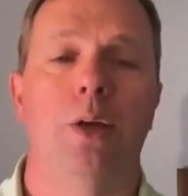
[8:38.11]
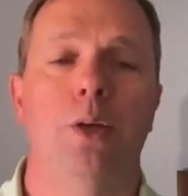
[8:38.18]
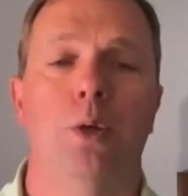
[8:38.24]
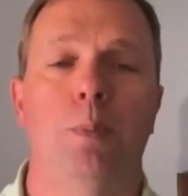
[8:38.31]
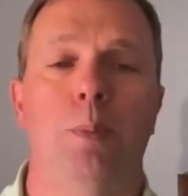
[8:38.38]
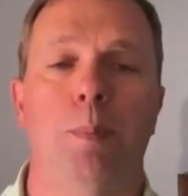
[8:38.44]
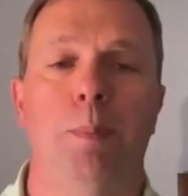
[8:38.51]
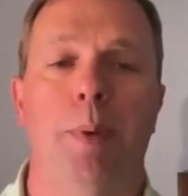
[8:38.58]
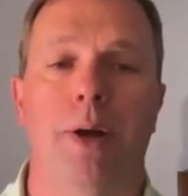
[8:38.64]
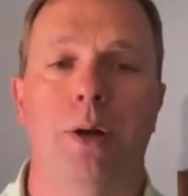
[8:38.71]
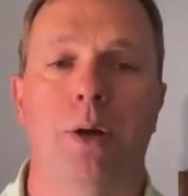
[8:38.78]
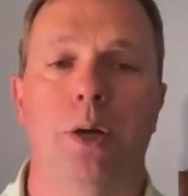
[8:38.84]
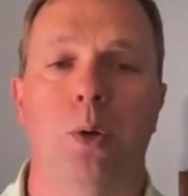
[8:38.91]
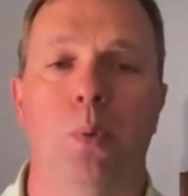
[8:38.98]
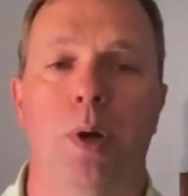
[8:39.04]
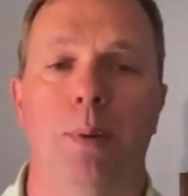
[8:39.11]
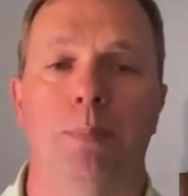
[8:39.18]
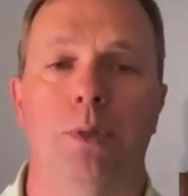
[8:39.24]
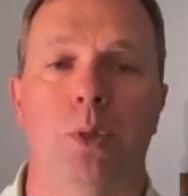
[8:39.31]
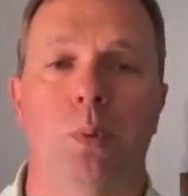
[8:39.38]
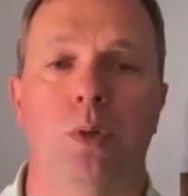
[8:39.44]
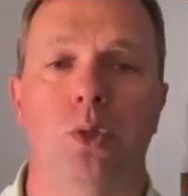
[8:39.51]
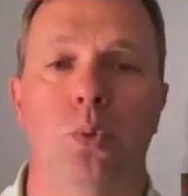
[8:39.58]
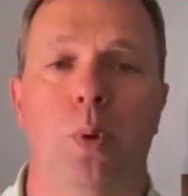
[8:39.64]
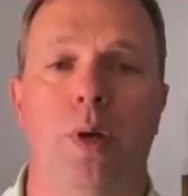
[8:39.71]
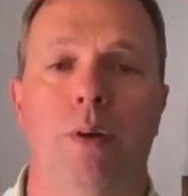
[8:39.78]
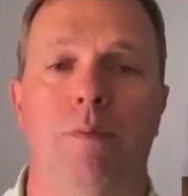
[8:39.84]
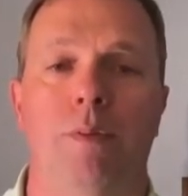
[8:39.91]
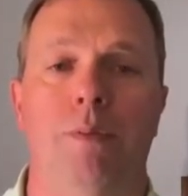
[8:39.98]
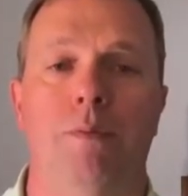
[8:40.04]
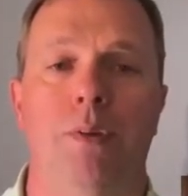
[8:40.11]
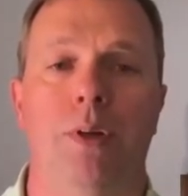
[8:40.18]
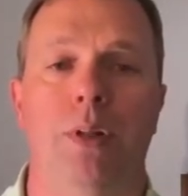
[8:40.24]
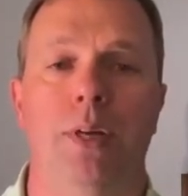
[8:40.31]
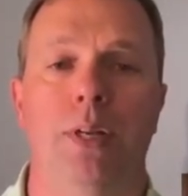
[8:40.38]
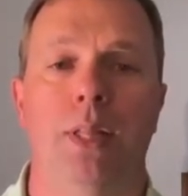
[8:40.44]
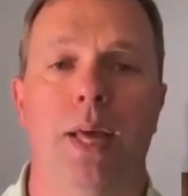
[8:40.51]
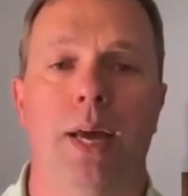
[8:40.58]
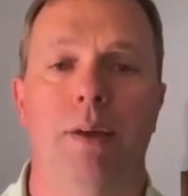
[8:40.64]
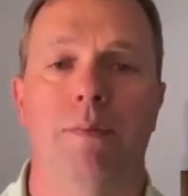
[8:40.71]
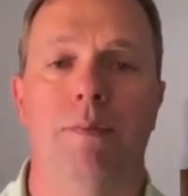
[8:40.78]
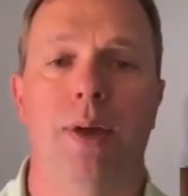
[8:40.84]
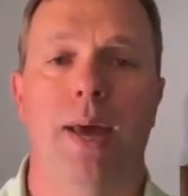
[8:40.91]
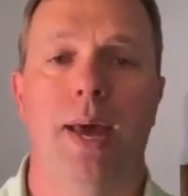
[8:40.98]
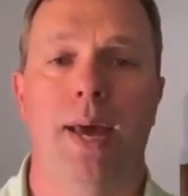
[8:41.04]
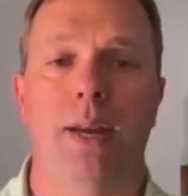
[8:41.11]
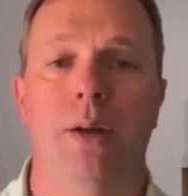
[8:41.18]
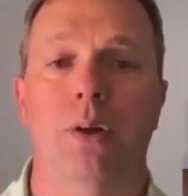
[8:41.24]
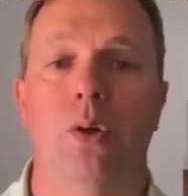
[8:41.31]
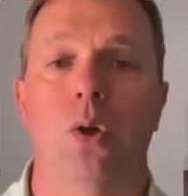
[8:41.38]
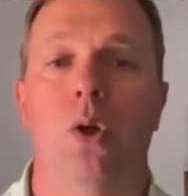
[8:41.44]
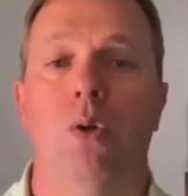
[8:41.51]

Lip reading: you'll be better equipped to enjoy a fulfilling life ahead.